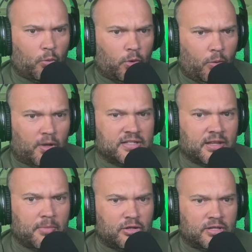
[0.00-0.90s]
what was it
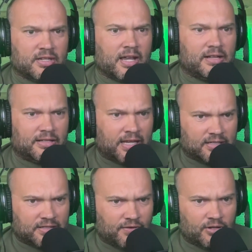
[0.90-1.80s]
that made you decide to take
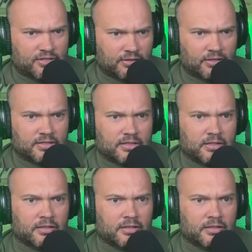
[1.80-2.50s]
this very seriously?